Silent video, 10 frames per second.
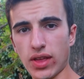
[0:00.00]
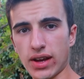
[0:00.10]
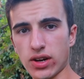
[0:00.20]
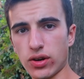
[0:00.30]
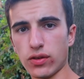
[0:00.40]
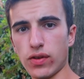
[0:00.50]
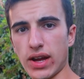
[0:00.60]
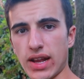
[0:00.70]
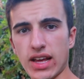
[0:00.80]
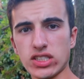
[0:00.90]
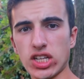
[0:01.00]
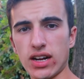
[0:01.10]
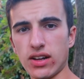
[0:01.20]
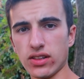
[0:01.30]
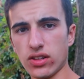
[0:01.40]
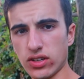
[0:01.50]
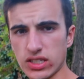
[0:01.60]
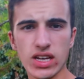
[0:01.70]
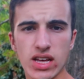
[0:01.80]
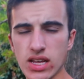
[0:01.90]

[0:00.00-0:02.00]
that Carnivine and Chatot look